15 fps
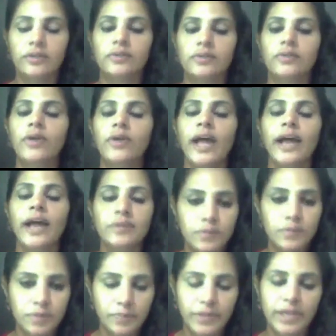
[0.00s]
So as
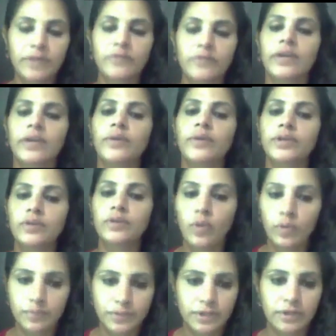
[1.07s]
you speak, we are going to
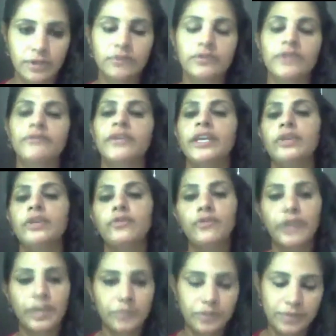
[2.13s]
observe the way you
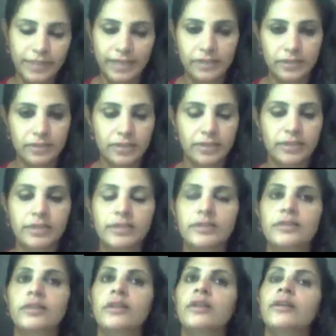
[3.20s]
frame your
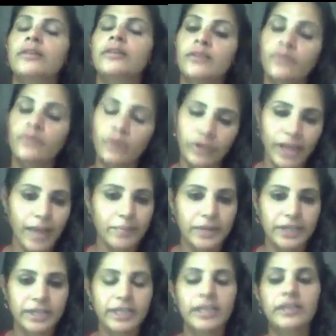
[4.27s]
sentences, the
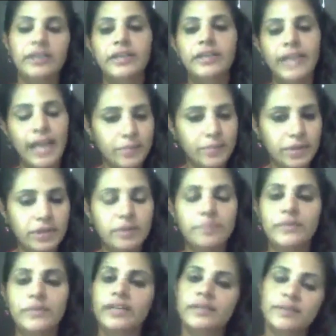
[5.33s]
vocabulary, grammar,
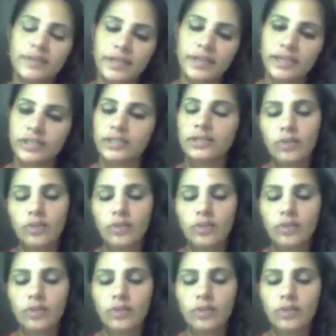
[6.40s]
pronunciation,